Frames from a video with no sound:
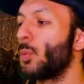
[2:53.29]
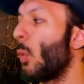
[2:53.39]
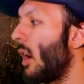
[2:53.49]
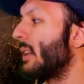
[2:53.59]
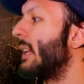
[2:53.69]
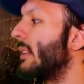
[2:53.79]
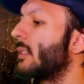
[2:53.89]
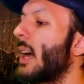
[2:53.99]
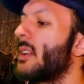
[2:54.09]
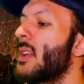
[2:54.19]
One is
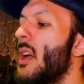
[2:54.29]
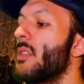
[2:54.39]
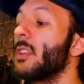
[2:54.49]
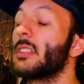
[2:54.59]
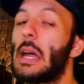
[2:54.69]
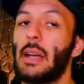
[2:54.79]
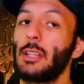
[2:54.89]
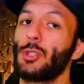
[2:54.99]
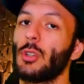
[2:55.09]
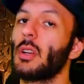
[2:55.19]
that there's now a
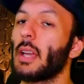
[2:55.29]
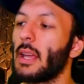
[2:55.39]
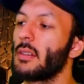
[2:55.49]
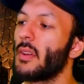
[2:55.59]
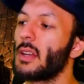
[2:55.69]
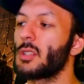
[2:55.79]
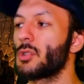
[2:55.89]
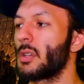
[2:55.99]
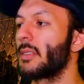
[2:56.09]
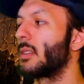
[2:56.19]
trunk
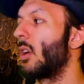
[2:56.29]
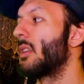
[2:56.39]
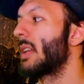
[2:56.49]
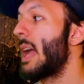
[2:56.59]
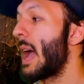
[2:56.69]
inventory slot,